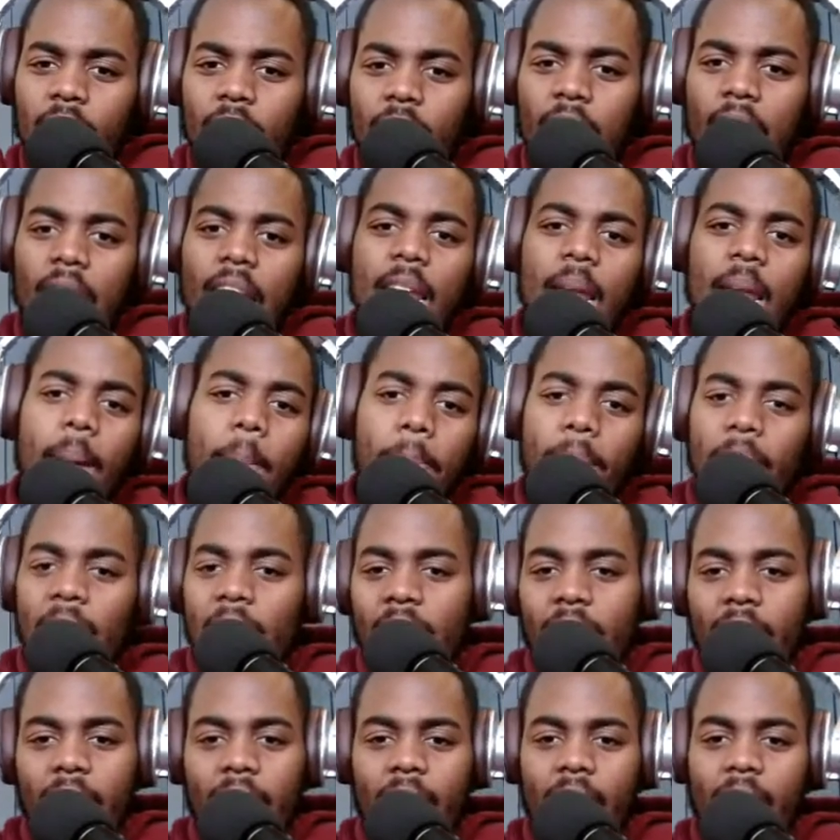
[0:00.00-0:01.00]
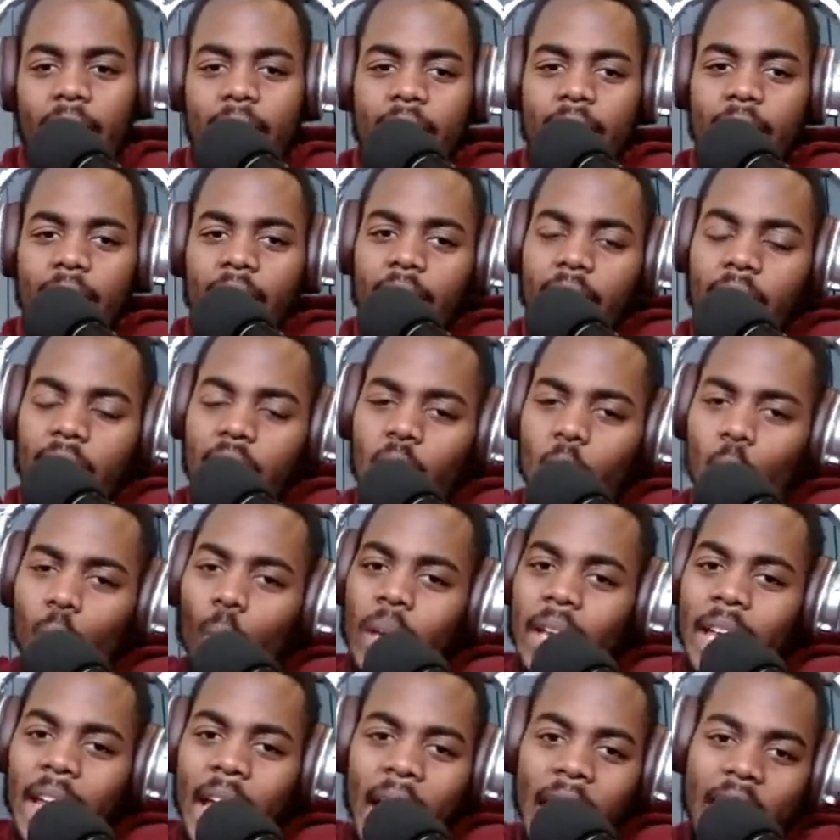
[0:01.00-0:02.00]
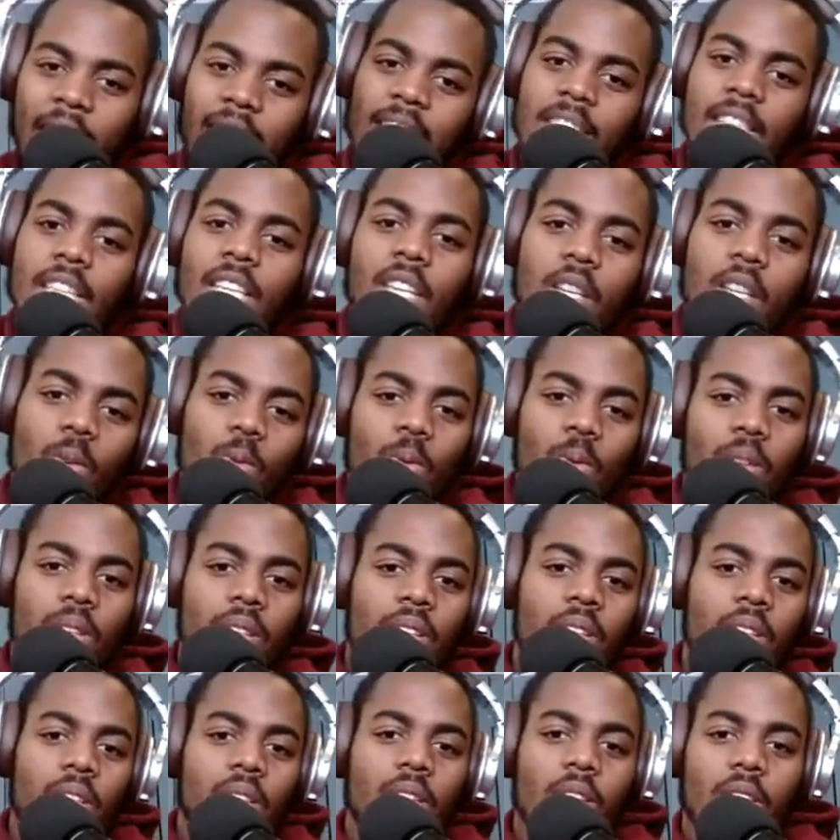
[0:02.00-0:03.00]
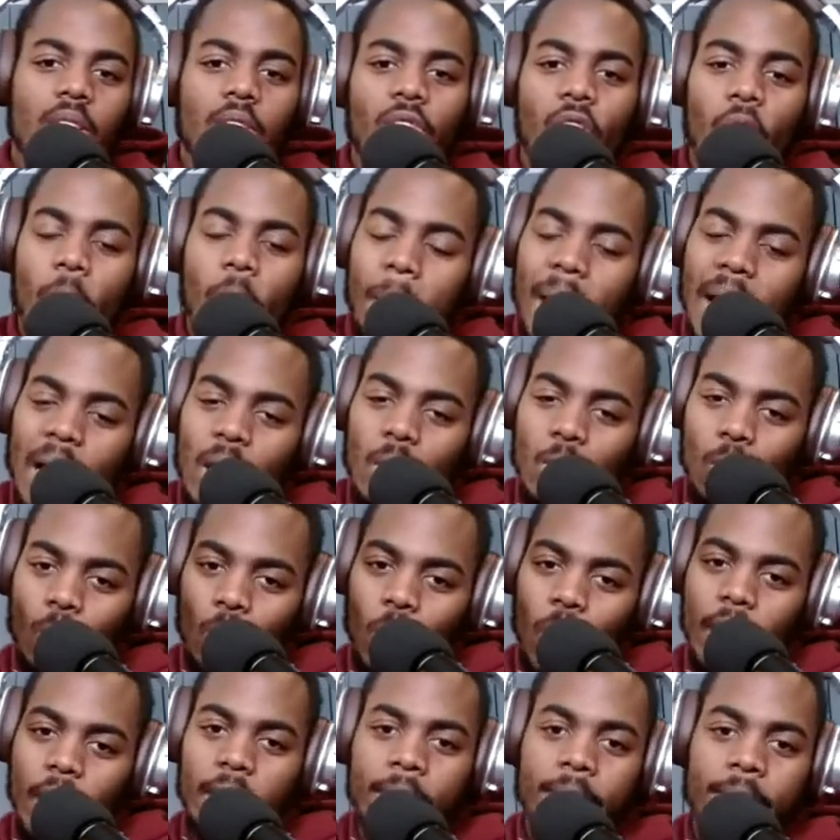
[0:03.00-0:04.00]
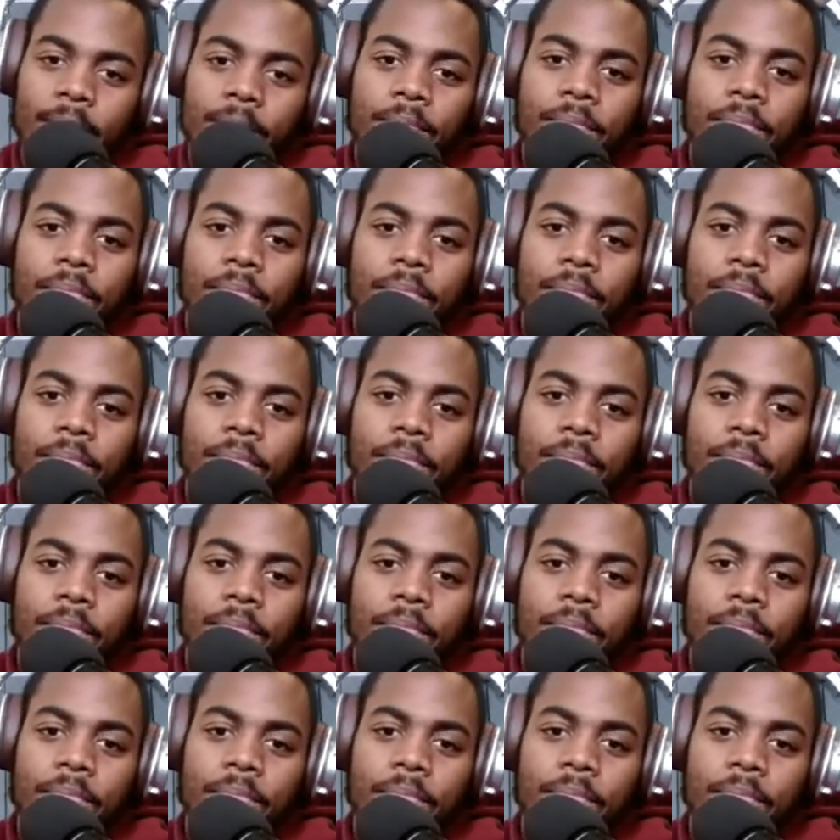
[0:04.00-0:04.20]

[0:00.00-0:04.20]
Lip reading: and a plan, and we executing no matter what.